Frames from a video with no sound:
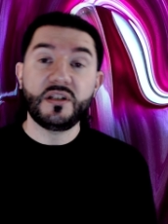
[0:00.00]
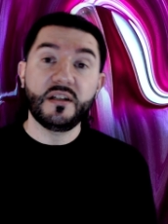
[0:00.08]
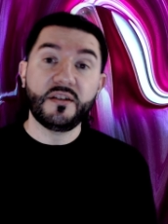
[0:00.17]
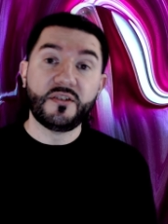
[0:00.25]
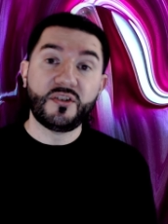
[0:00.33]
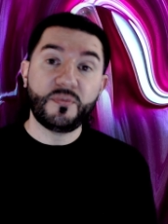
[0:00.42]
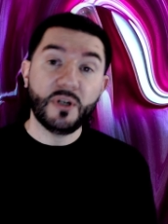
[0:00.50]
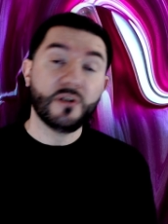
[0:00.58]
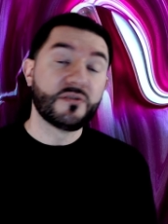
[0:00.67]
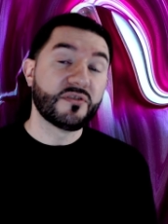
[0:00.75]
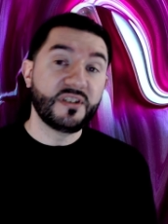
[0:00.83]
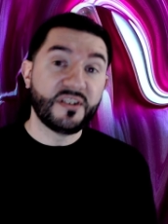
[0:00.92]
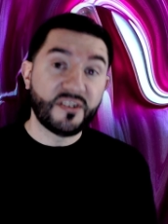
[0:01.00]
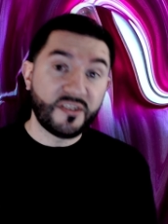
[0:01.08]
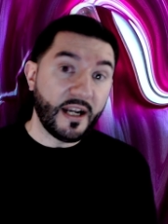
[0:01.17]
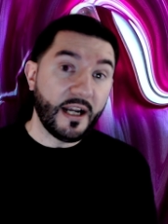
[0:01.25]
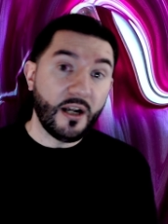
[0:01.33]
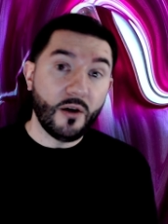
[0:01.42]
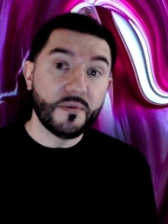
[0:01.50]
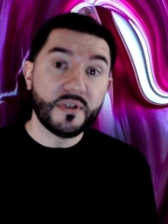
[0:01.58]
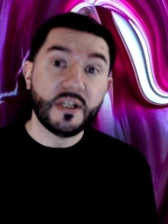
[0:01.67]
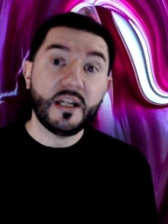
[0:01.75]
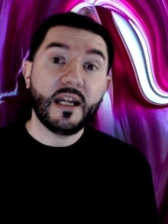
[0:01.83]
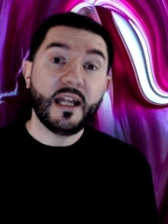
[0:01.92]
is spiritually
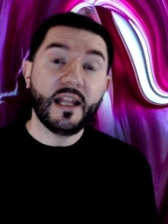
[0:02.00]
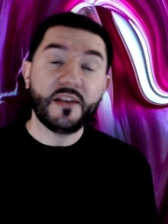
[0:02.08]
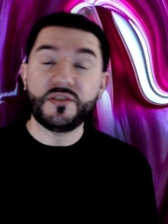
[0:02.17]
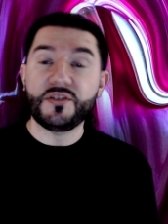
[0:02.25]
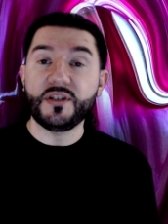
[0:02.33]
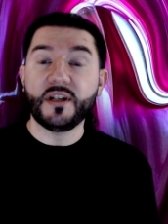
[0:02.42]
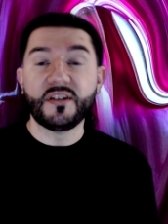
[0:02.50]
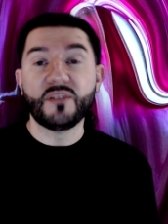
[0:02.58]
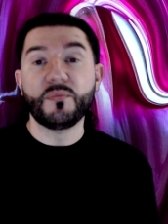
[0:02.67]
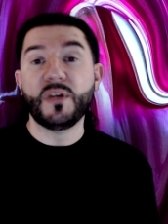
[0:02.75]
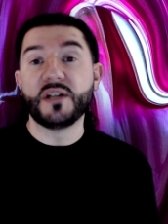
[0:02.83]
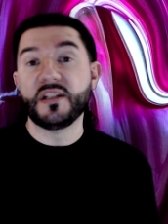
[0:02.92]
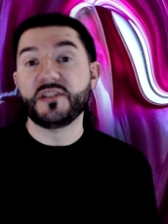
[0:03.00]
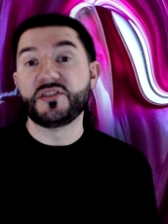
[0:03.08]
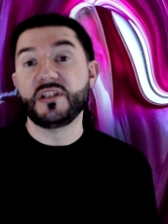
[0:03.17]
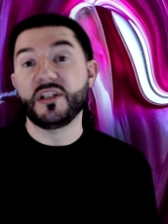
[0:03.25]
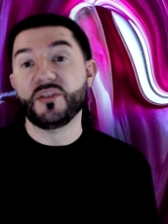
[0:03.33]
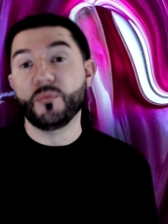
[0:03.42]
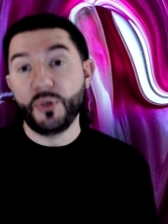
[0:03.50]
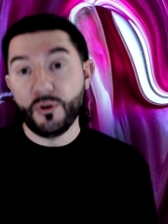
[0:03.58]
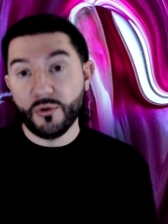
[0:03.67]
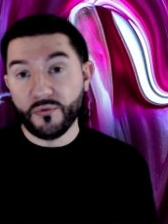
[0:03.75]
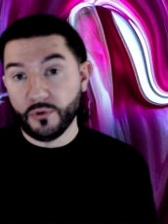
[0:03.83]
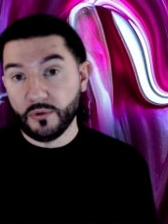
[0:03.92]
sound as just as much as she is
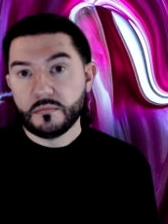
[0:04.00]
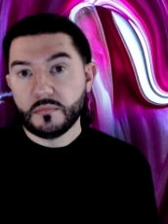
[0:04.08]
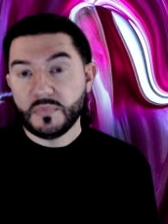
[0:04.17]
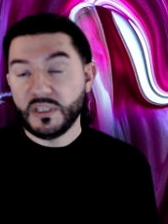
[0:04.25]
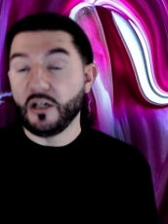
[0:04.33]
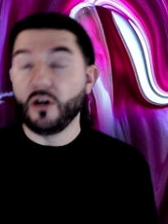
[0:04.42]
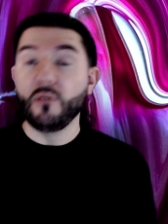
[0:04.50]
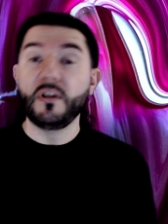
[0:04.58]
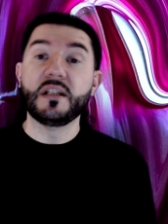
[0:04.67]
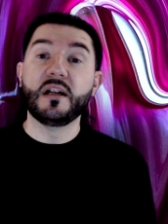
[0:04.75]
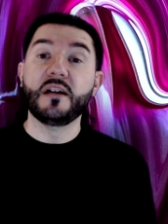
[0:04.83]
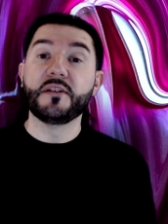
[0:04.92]
beautiful. Not only does